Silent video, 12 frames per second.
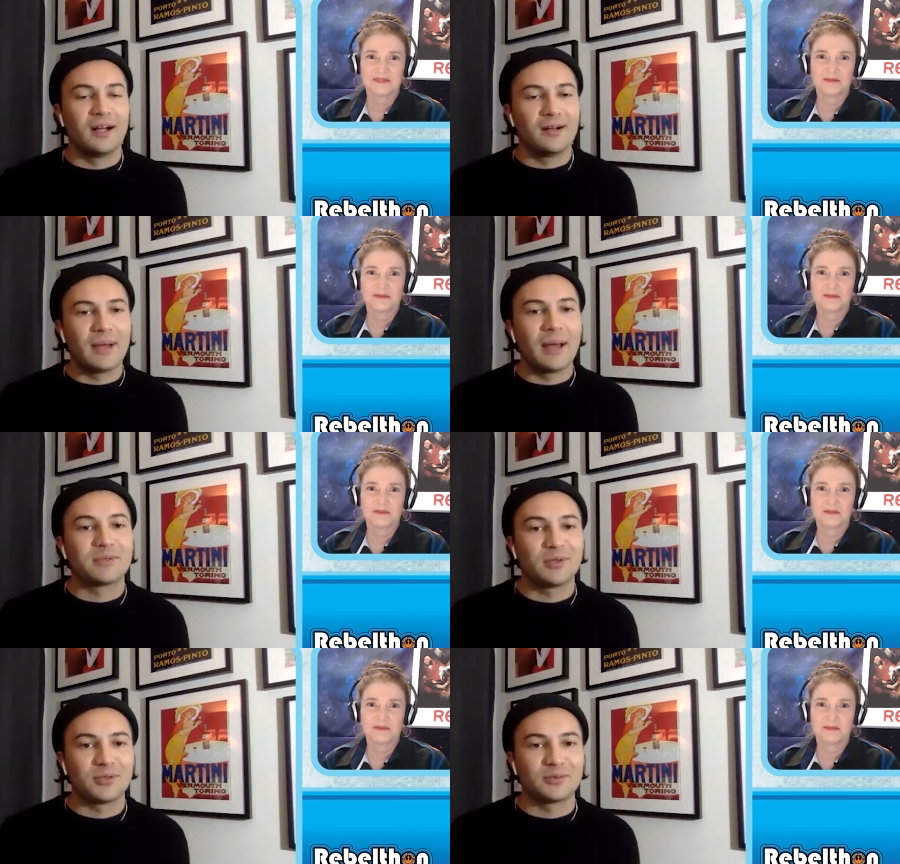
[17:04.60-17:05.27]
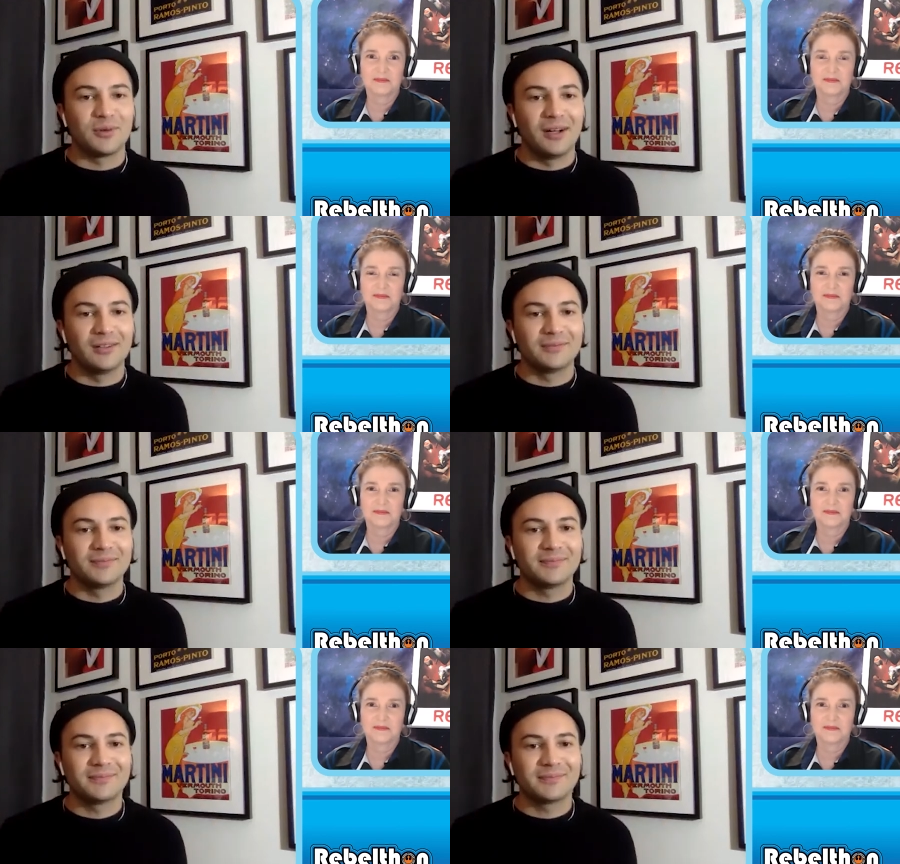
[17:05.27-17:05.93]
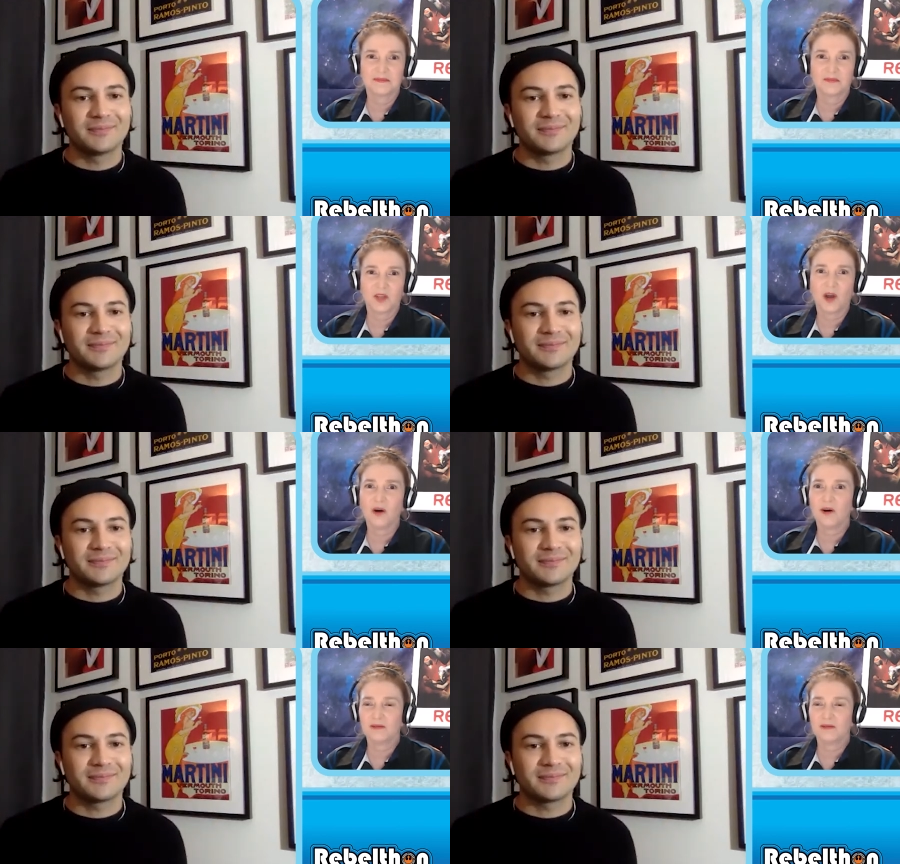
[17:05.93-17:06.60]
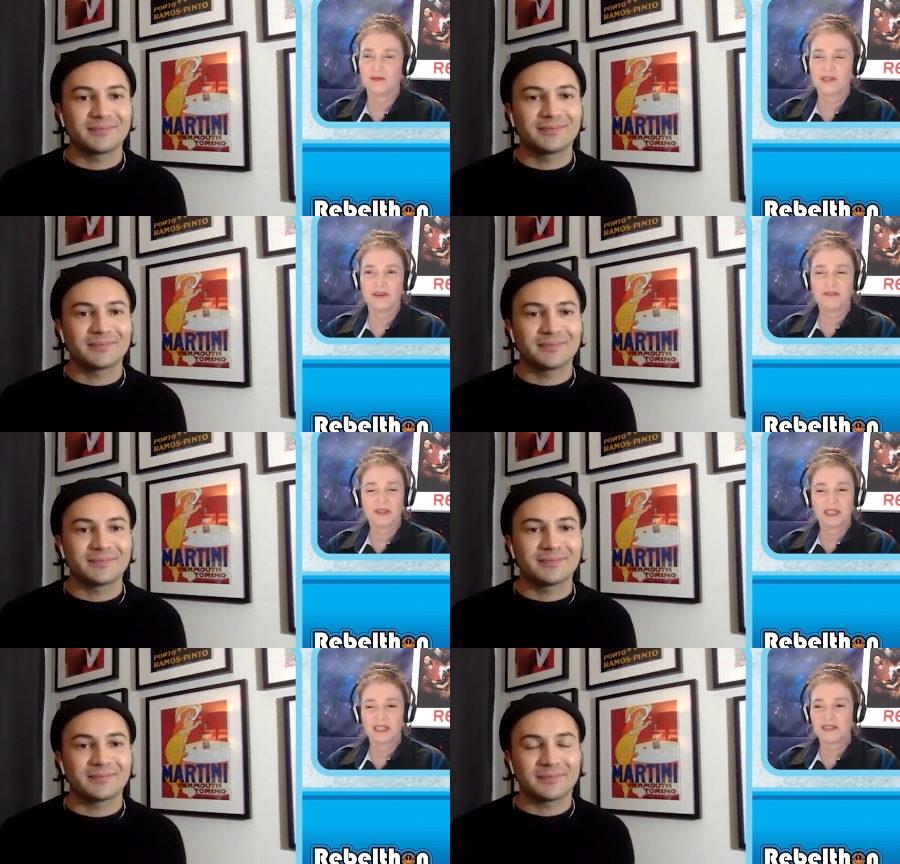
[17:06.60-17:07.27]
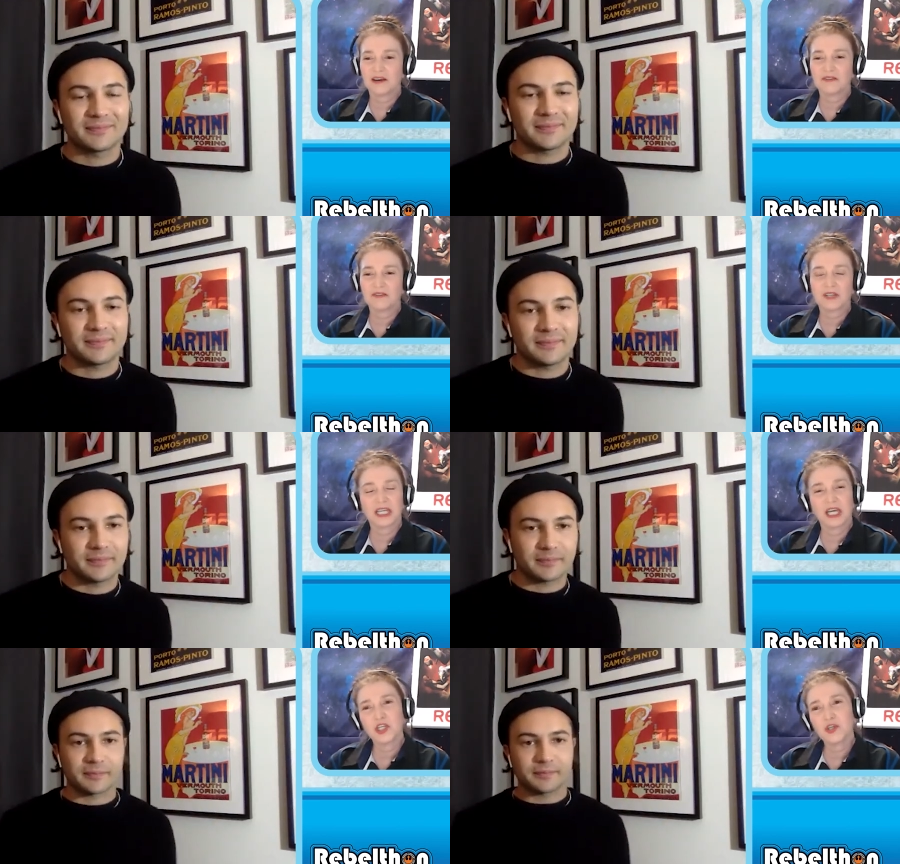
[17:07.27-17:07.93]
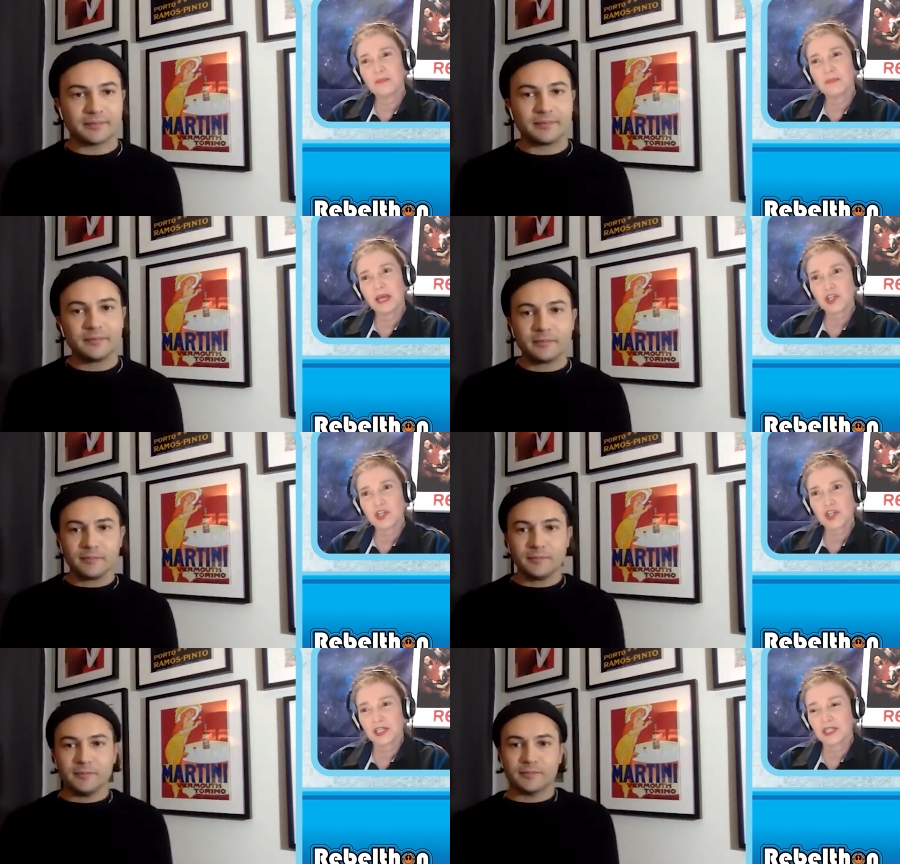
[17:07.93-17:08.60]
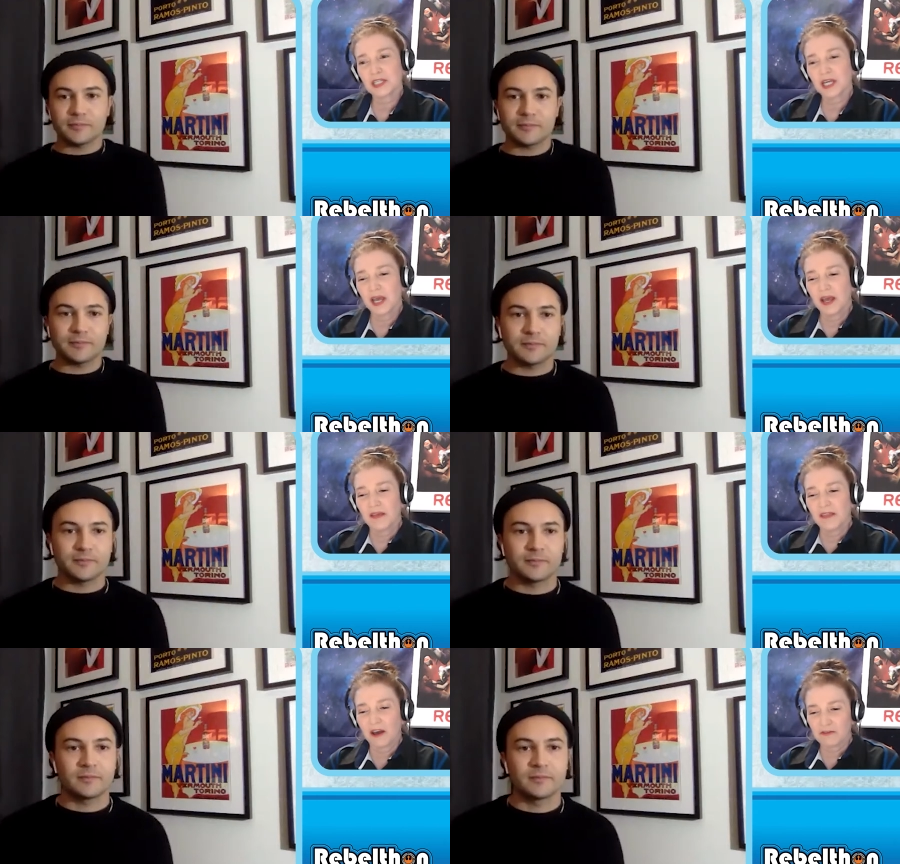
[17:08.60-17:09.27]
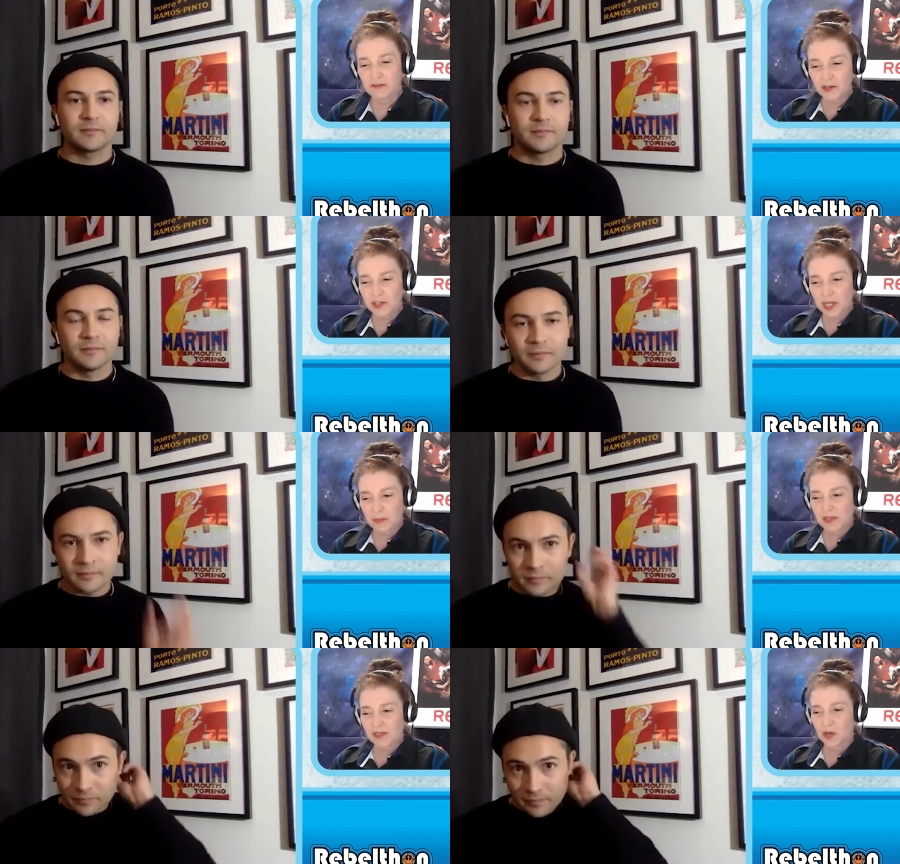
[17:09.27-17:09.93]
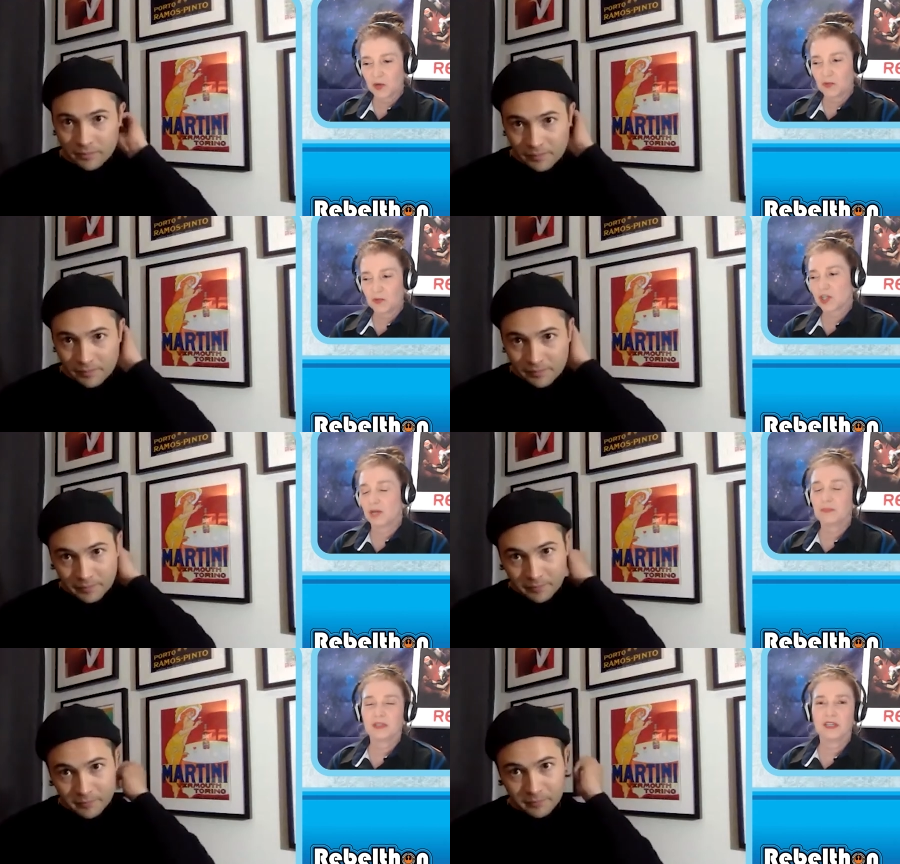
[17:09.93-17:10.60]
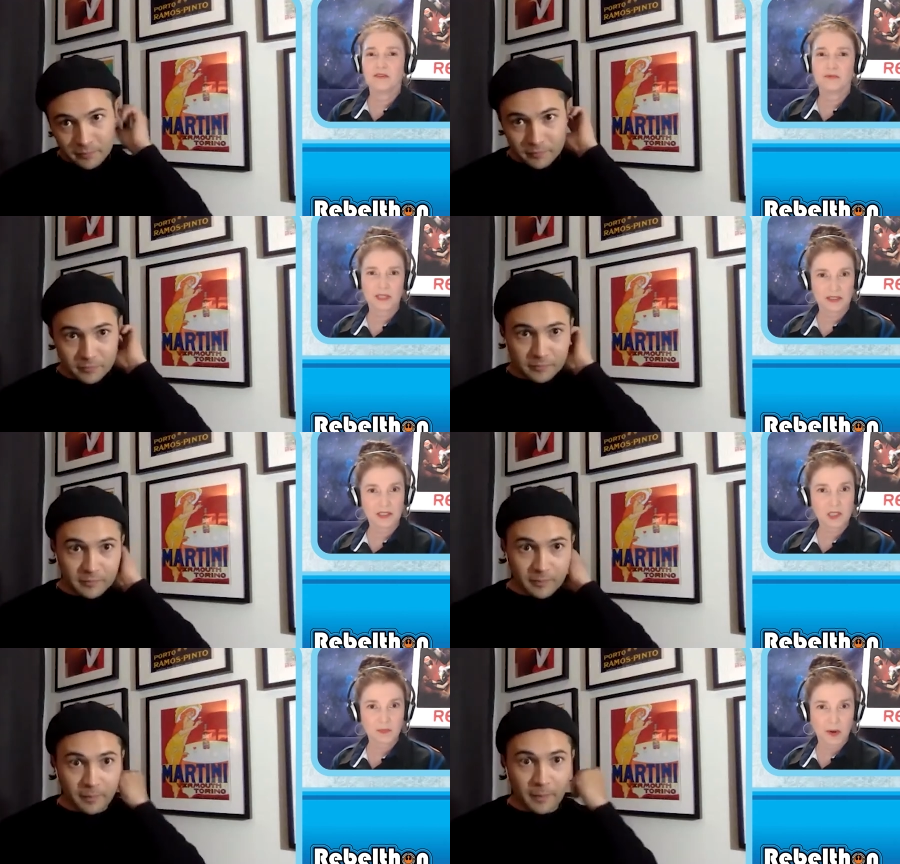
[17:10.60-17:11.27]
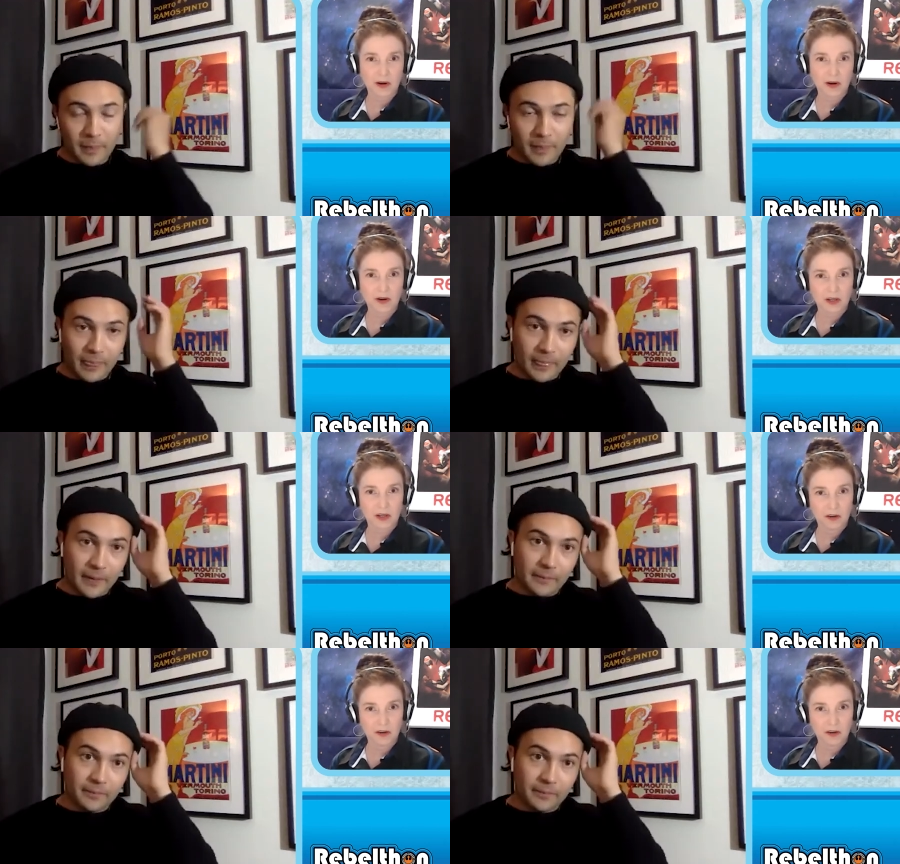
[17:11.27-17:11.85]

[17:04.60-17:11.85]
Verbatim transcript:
Speaker 1: um, episode as well.
Speaker 2: Oh, definitely, definitely. And you mentioned that first episode, which I believe was at Spark of